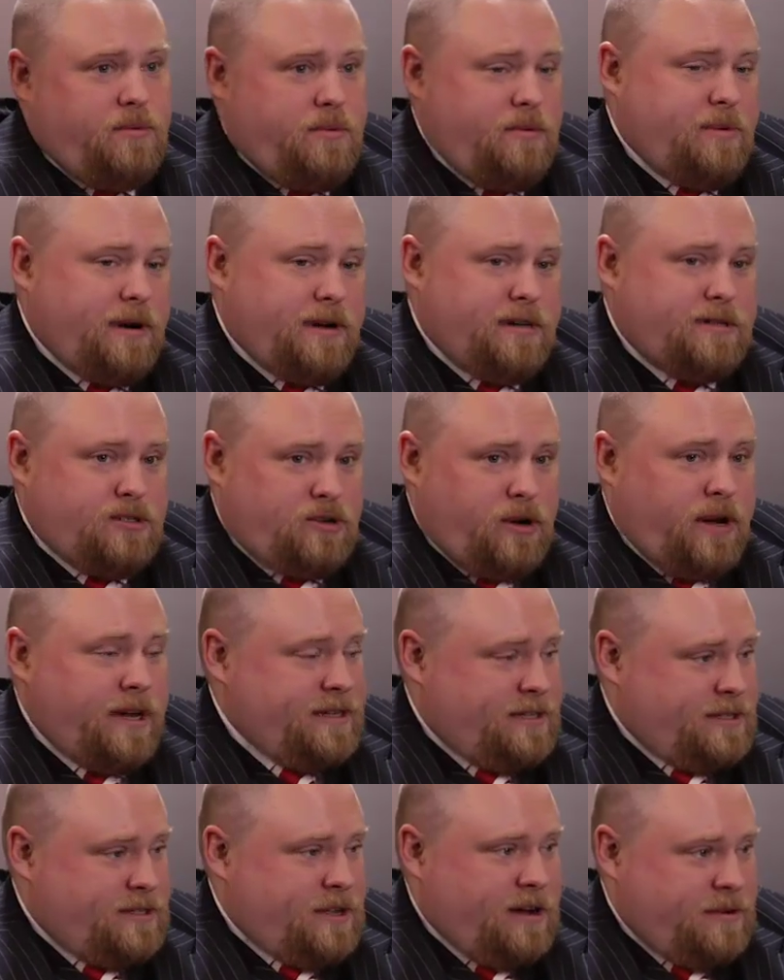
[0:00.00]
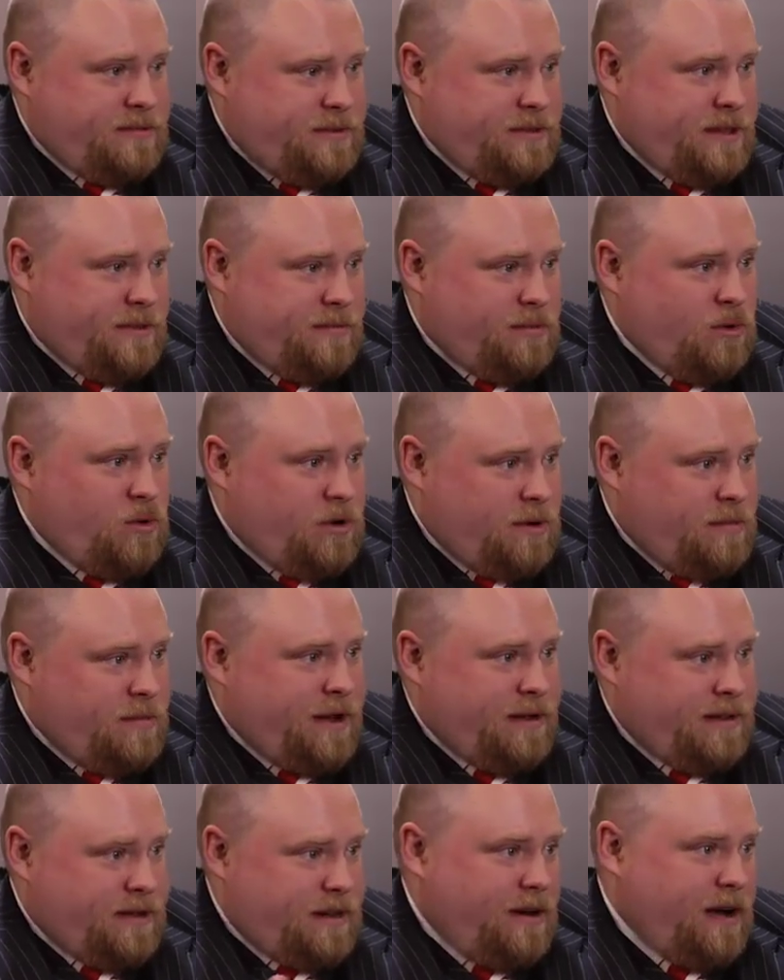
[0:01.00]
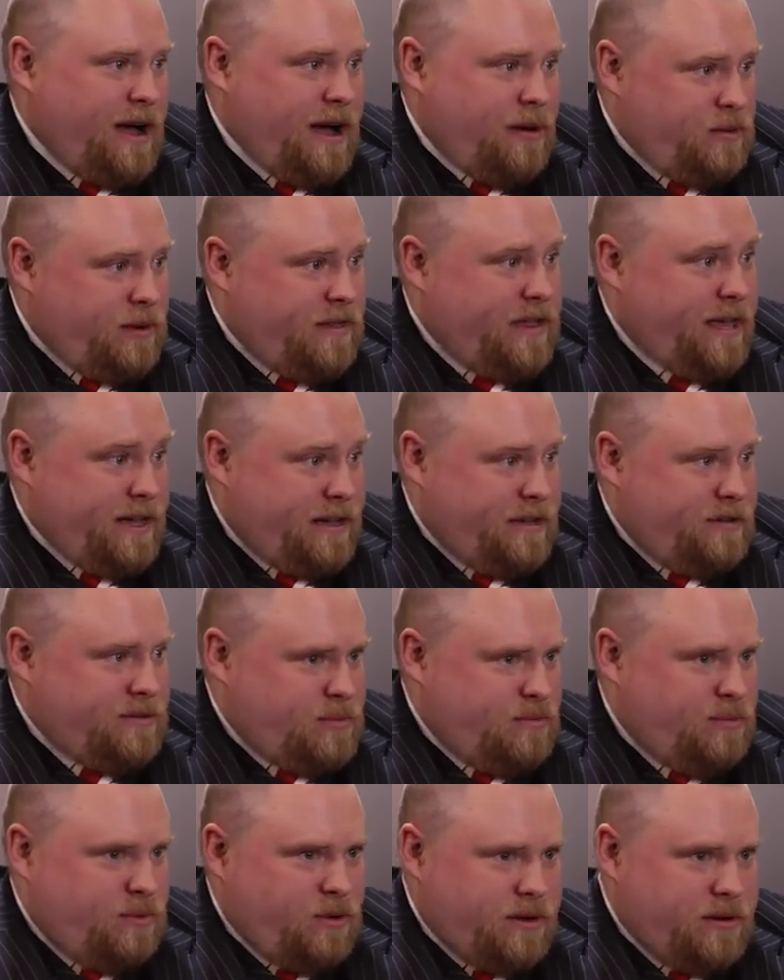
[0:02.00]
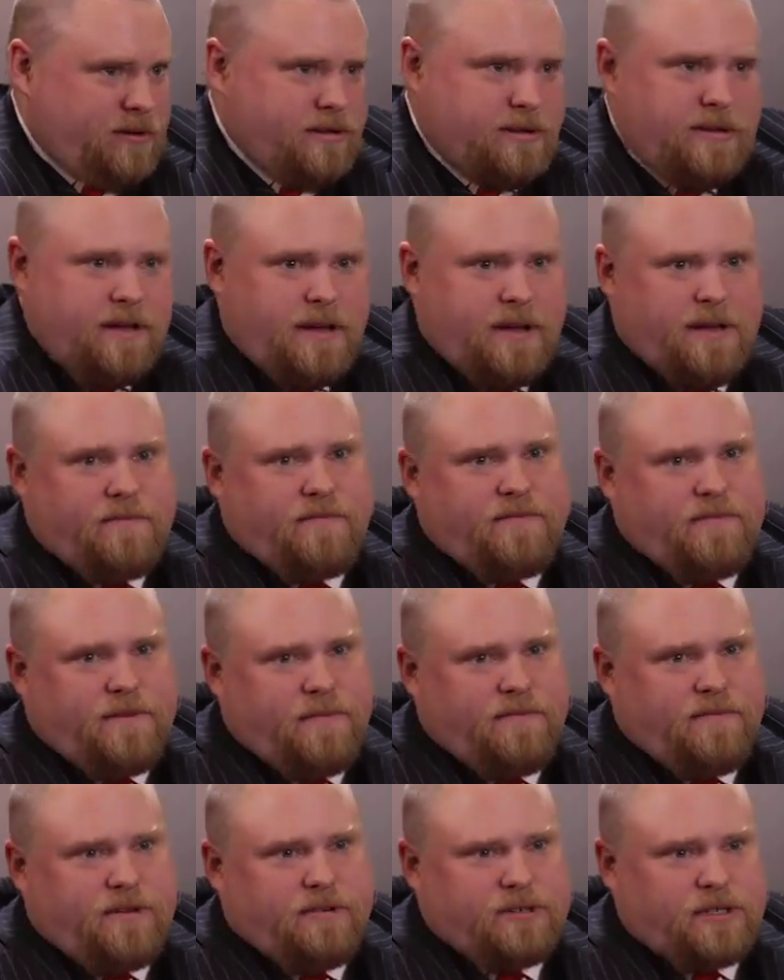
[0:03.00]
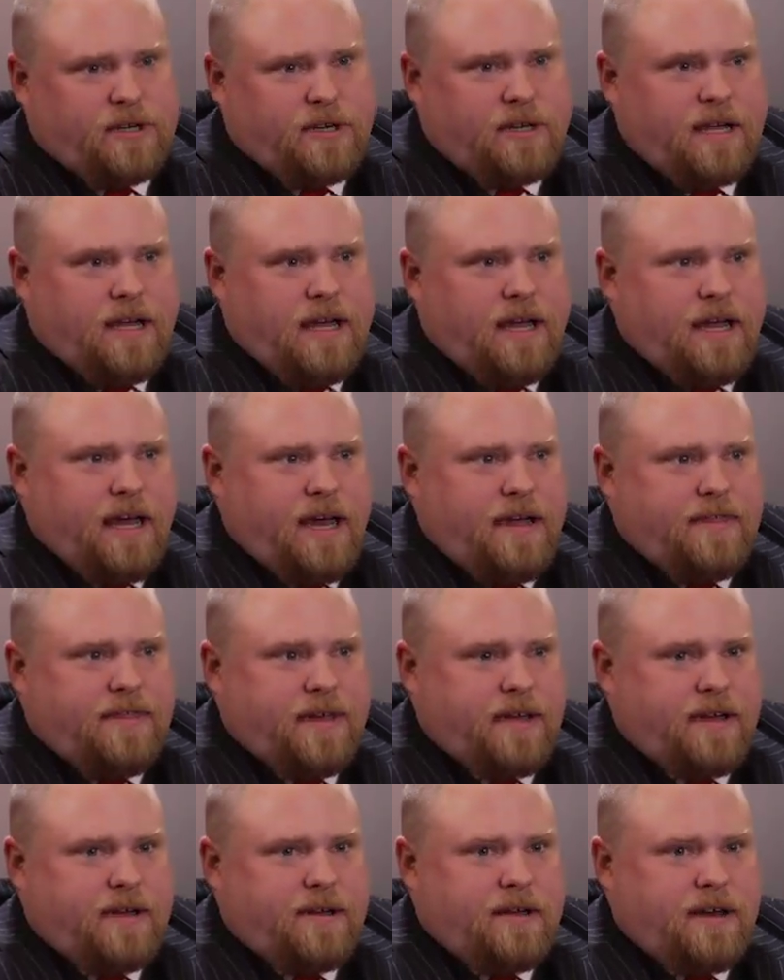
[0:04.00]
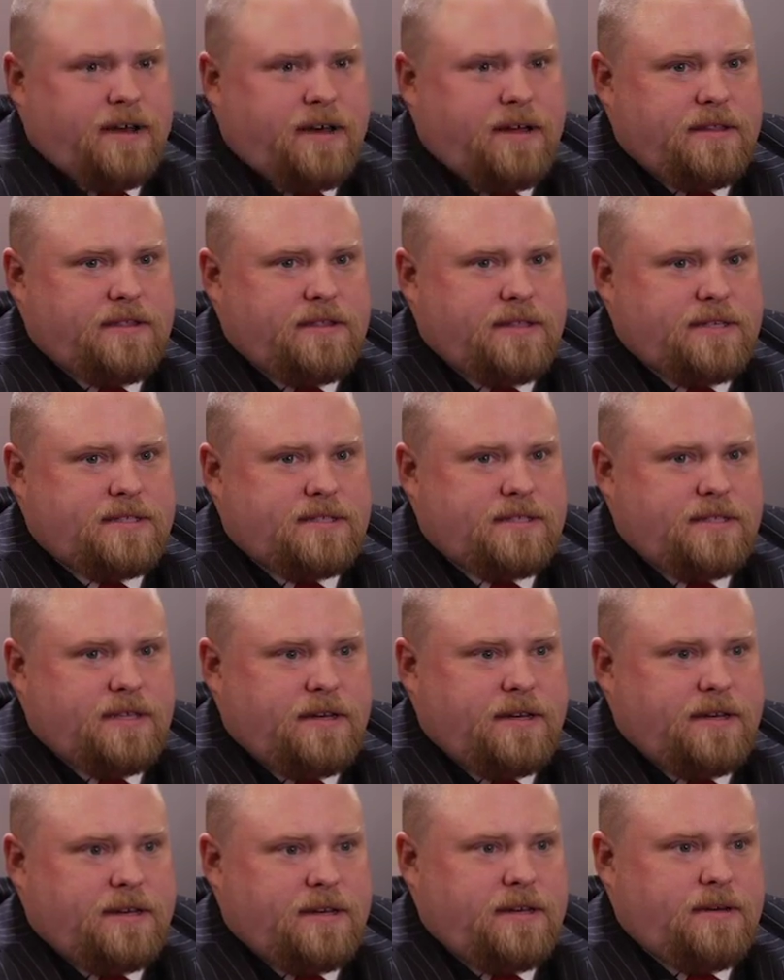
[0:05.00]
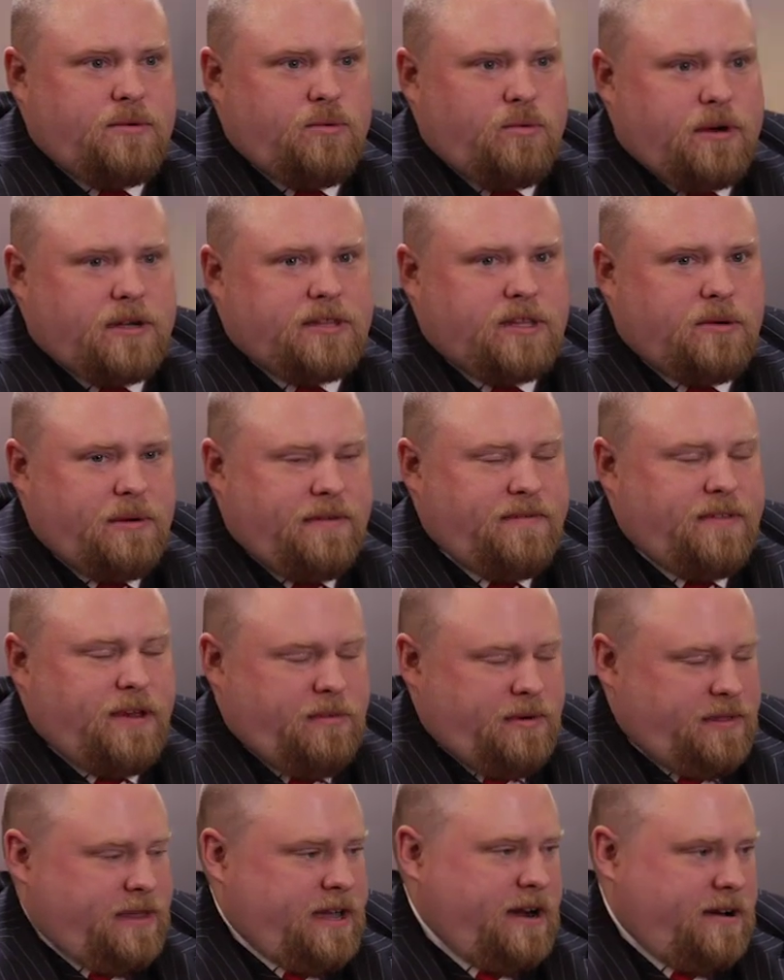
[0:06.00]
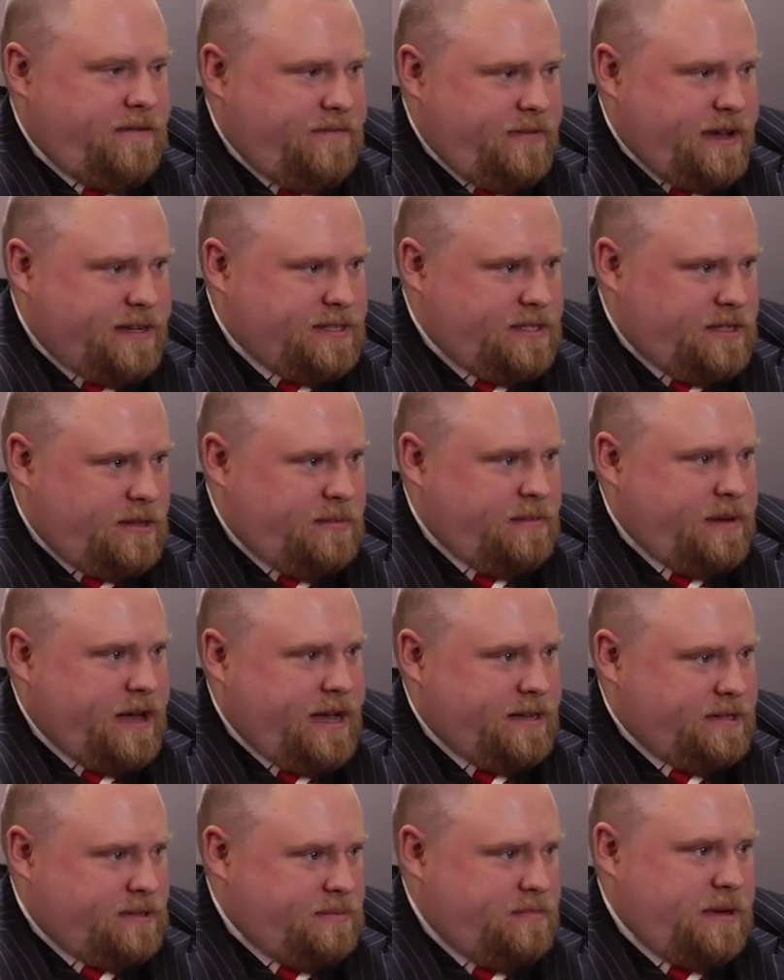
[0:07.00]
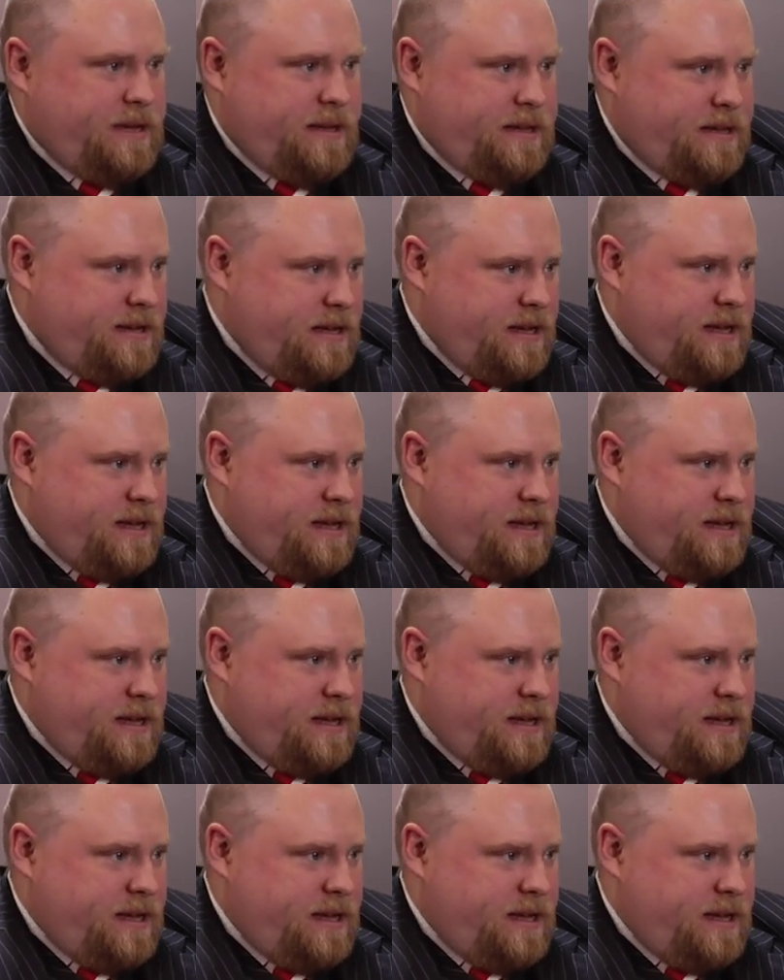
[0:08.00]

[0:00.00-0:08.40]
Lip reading: We're trying to talk with them more about, how would they use a portal for the future. And I think the work that we've done with Carefx in the past, be it